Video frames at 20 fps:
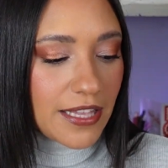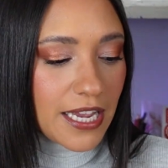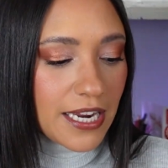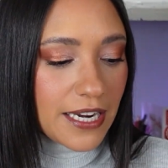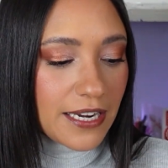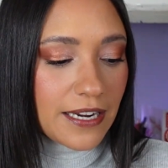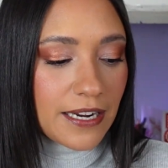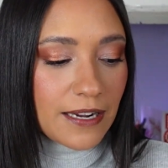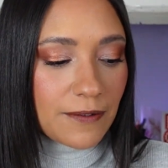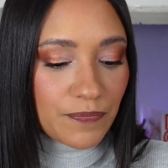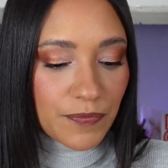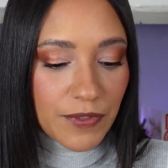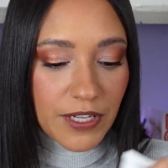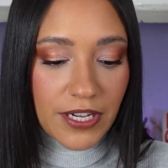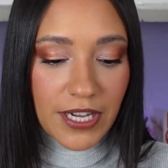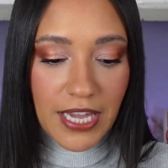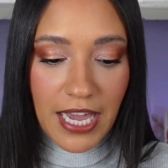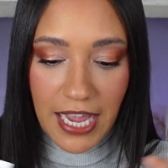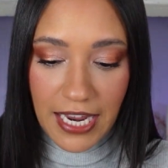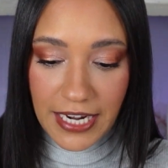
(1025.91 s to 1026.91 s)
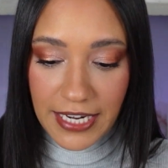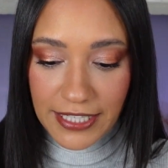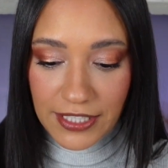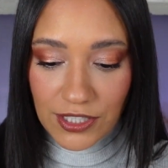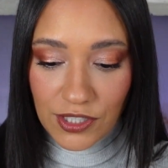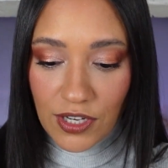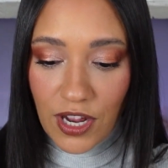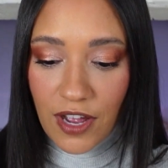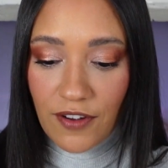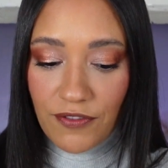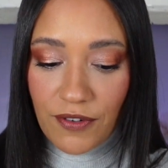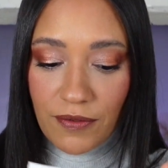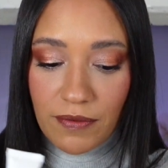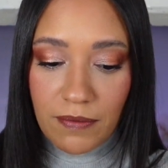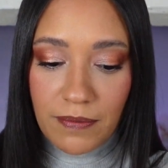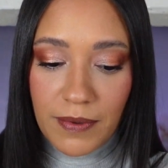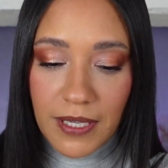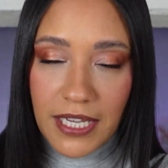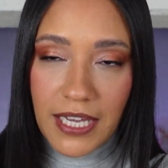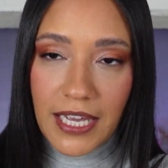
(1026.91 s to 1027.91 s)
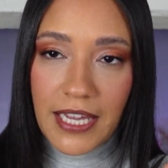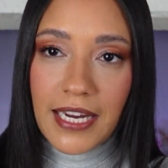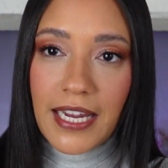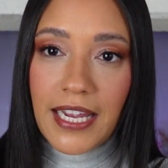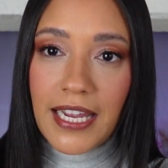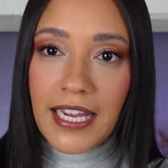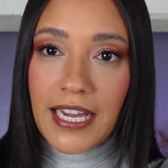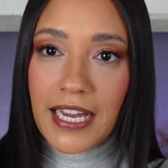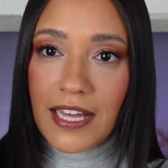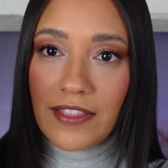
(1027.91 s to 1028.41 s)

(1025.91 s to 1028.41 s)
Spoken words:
Then, okay, let's start from the beginning.